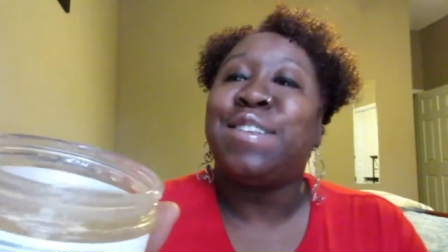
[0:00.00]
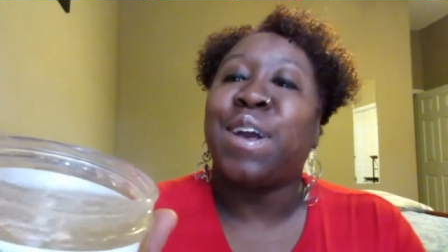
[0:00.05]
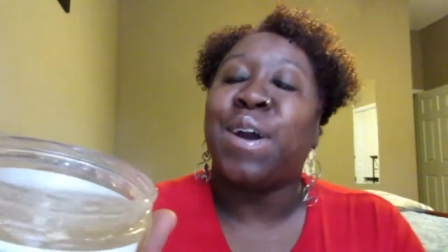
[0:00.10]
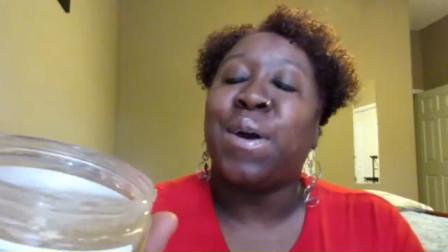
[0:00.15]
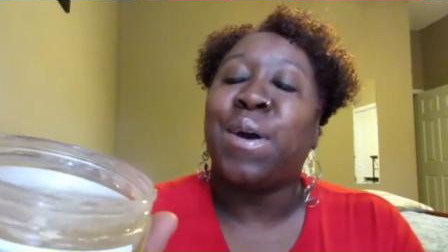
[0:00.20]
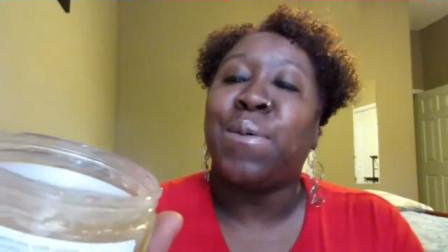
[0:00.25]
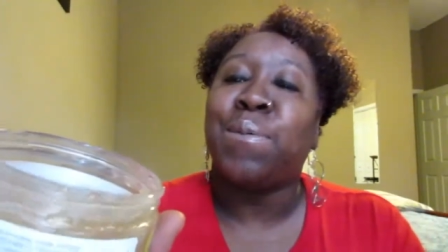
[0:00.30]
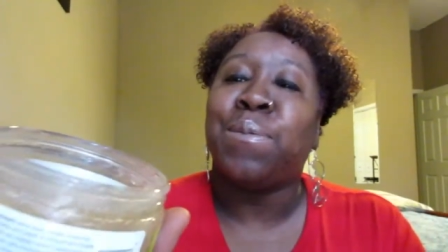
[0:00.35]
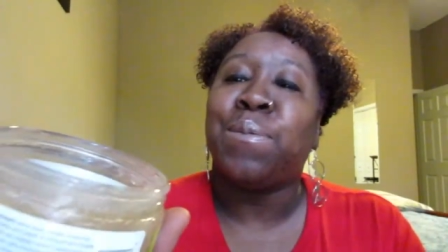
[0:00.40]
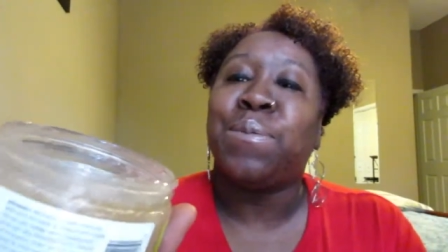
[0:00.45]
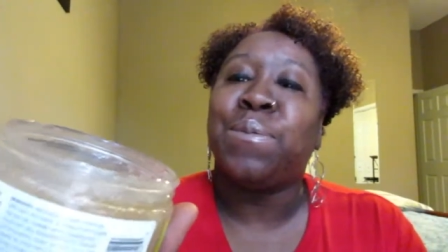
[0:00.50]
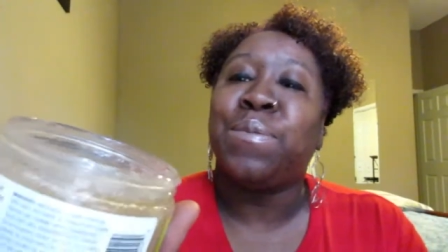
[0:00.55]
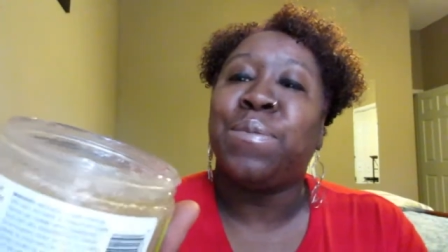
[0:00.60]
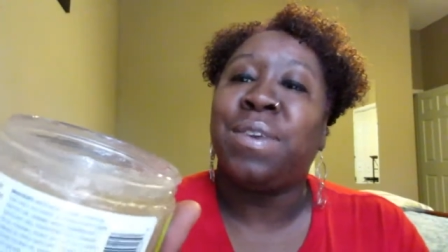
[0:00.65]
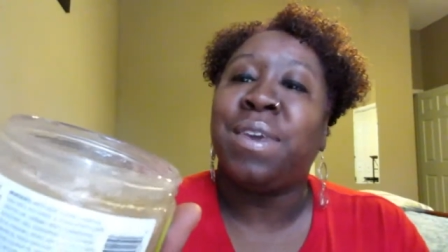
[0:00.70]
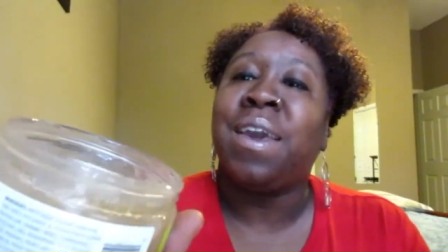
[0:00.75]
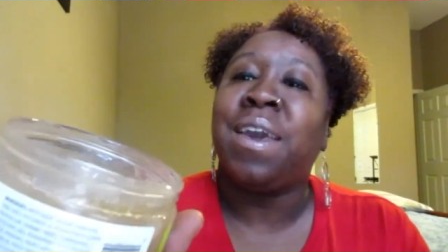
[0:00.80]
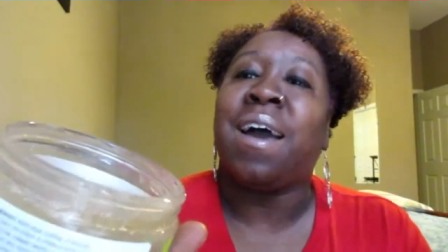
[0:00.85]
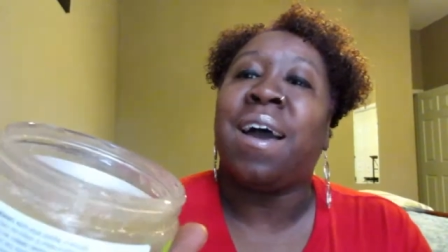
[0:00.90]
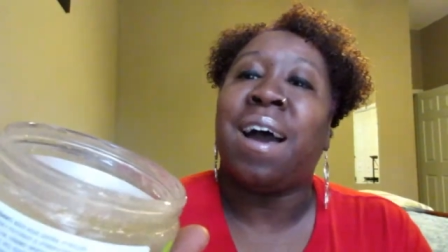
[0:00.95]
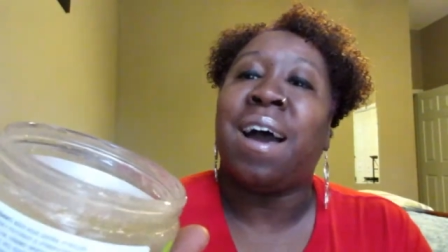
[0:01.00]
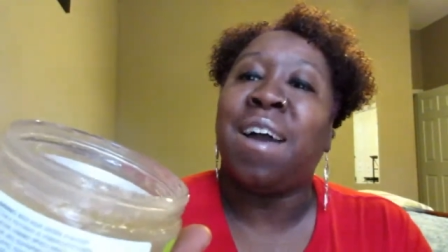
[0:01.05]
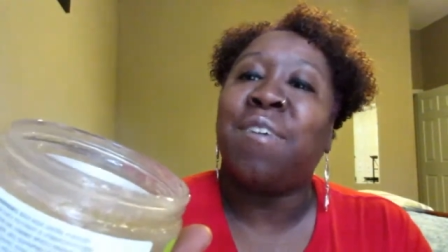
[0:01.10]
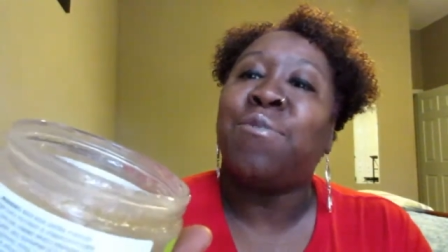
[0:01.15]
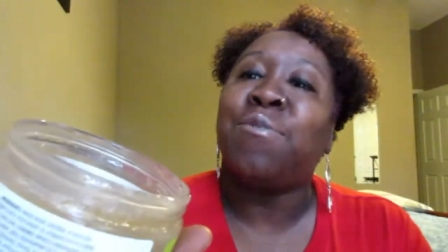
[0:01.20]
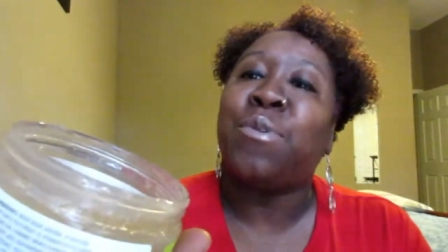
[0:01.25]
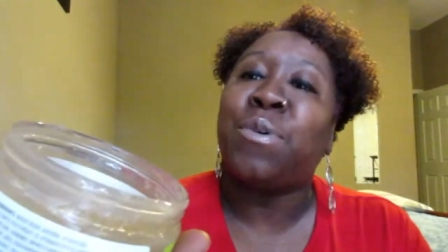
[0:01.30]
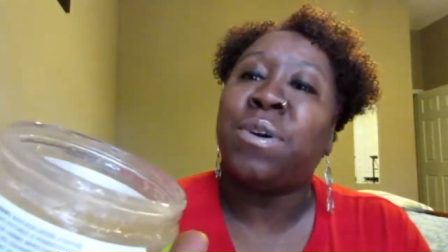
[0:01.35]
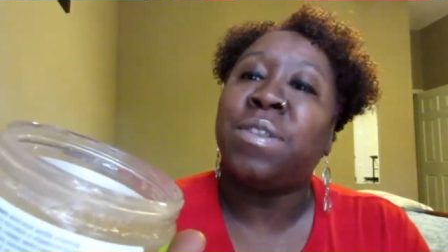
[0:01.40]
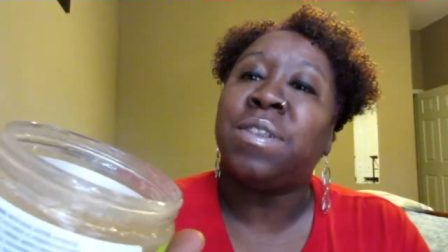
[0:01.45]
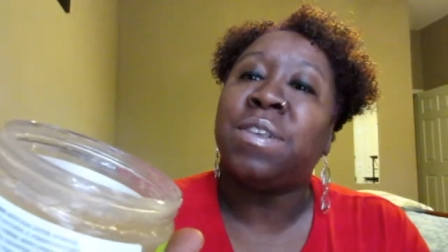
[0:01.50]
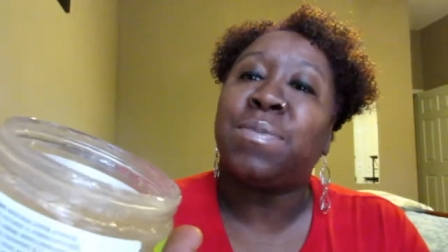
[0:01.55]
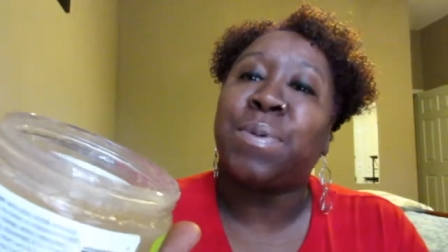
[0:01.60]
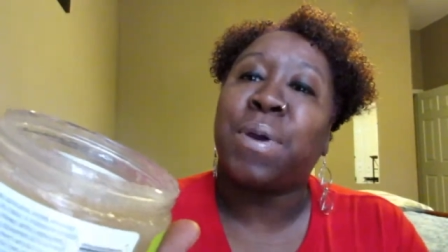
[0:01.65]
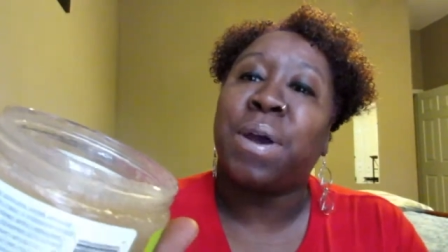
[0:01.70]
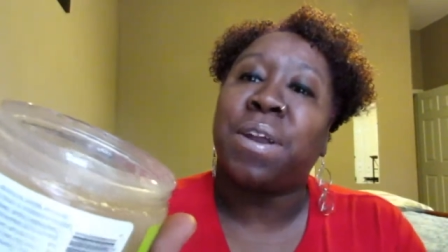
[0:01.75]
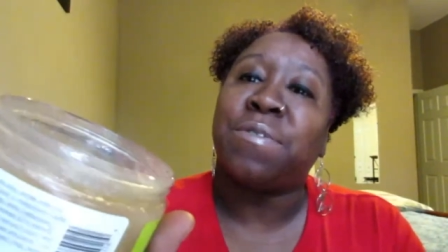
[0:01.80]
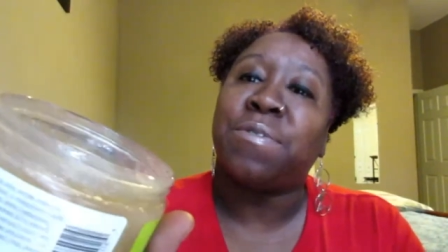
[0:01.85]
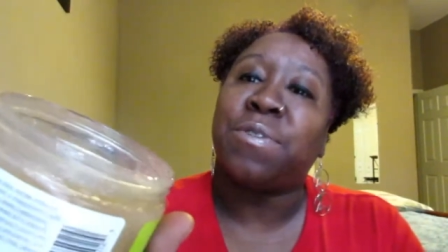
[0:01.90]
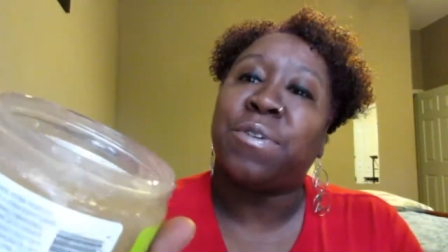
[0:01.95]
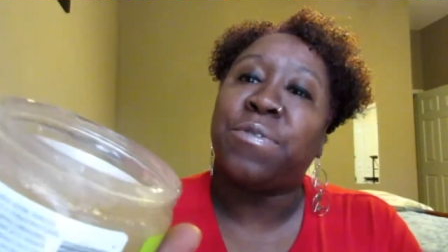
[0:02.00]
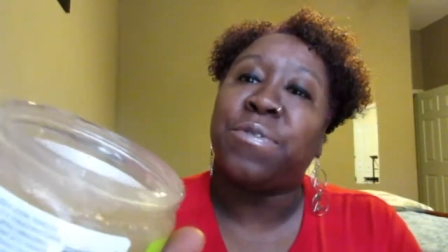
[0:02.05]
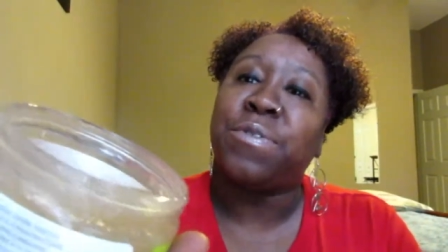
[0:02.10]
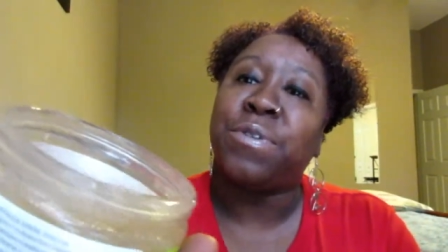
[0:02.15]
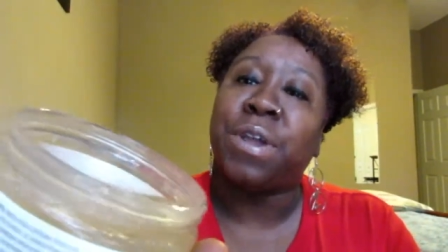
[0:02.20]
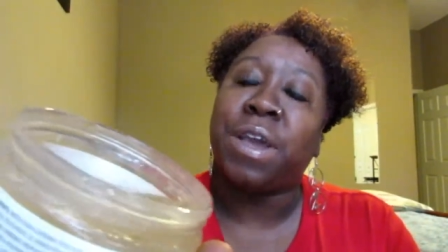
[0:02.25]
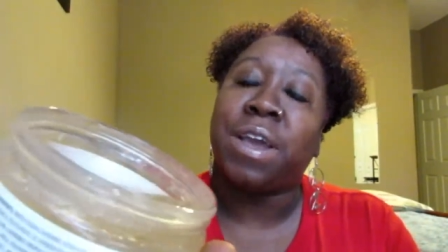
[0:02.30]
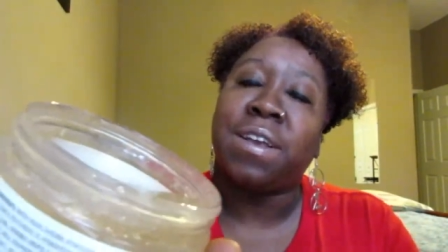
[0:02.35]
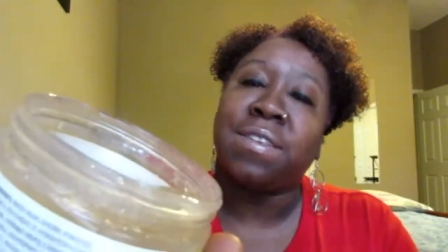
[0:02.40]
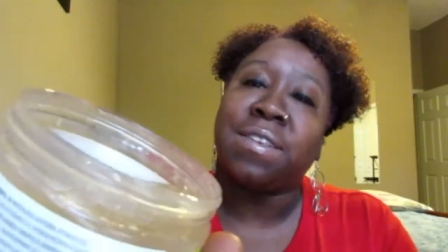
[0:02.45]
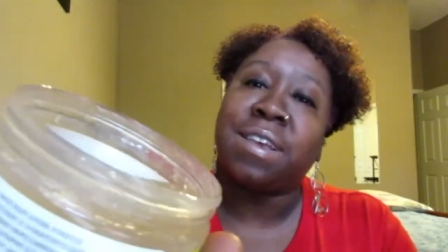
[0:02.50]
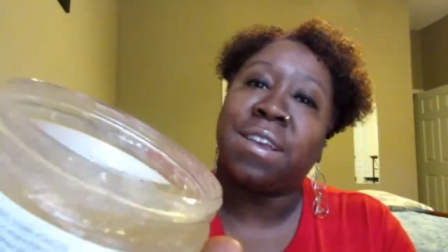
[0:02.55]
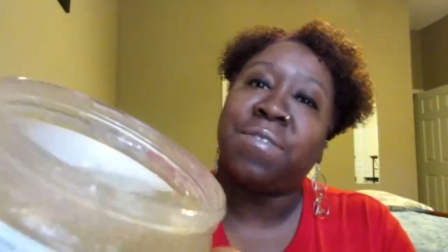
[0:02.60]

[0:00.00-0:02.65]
so yeah, I've worn this product for a few days.